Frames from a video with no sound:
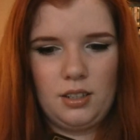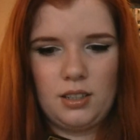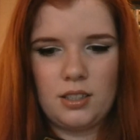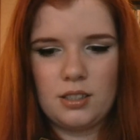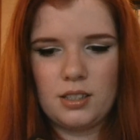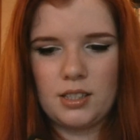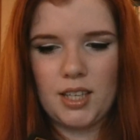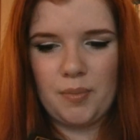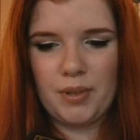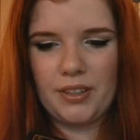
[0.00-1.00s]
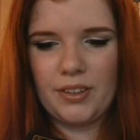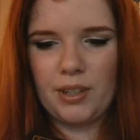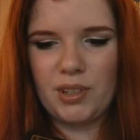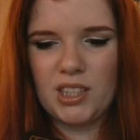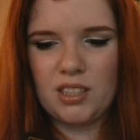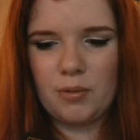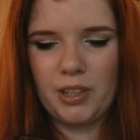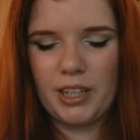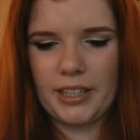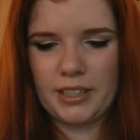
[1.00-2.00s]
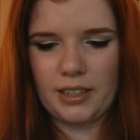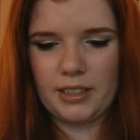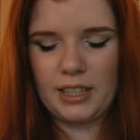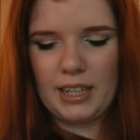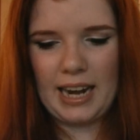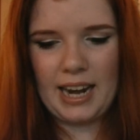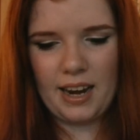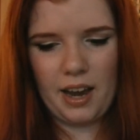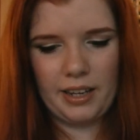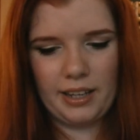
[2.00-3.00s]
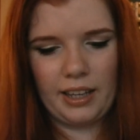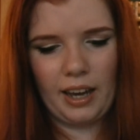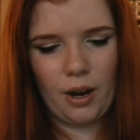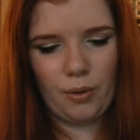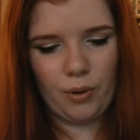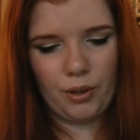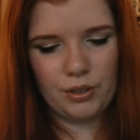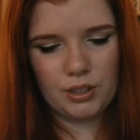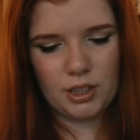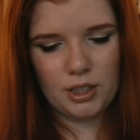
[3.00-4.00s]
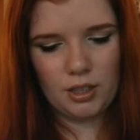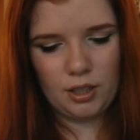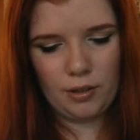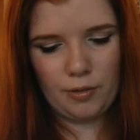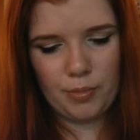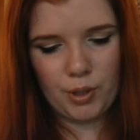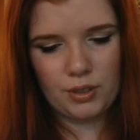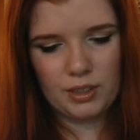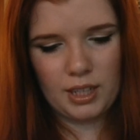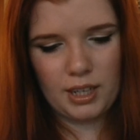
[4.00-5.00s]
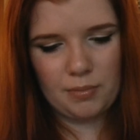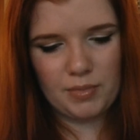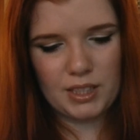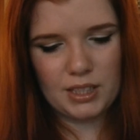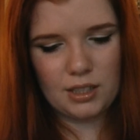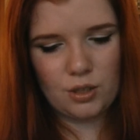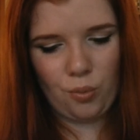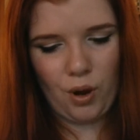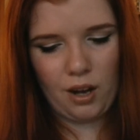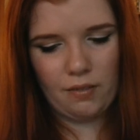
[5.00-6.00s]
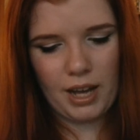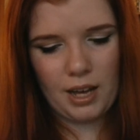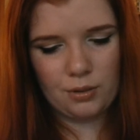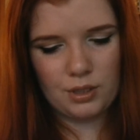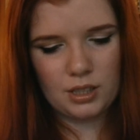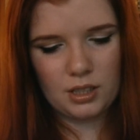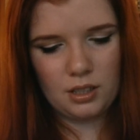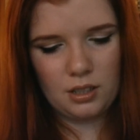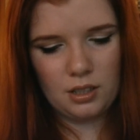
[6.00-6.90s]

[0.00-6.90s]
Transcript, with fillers: it doesn't say, but I think I read somewhere it has like 90 hours of burn time. This is a 12 ounce